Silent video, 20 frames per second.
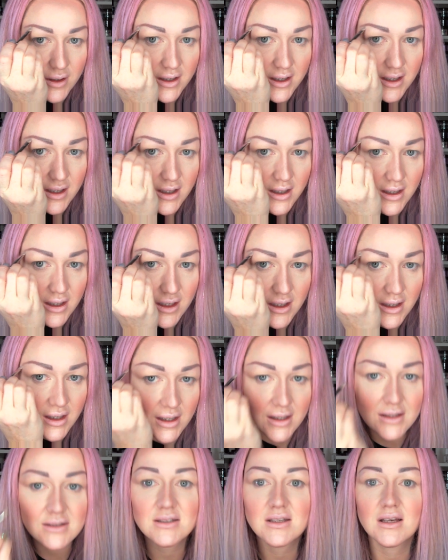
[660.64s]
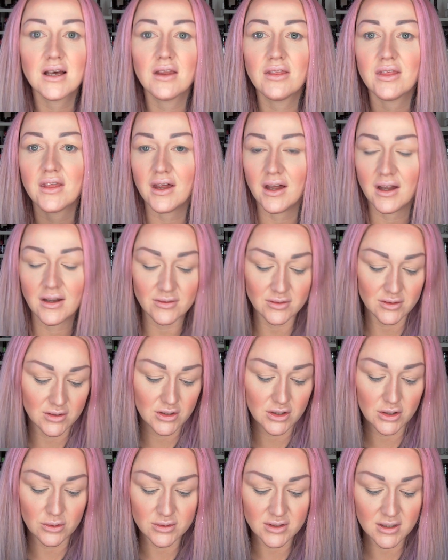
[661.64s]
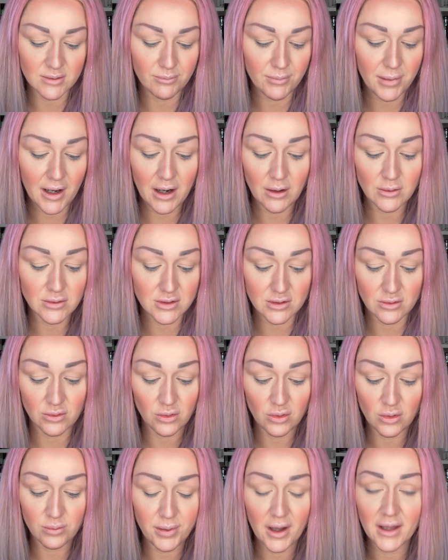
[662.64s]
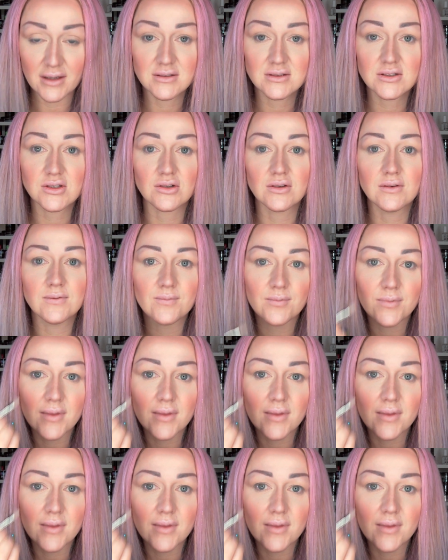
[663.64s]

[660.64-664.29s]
way easier than using powder or pencil.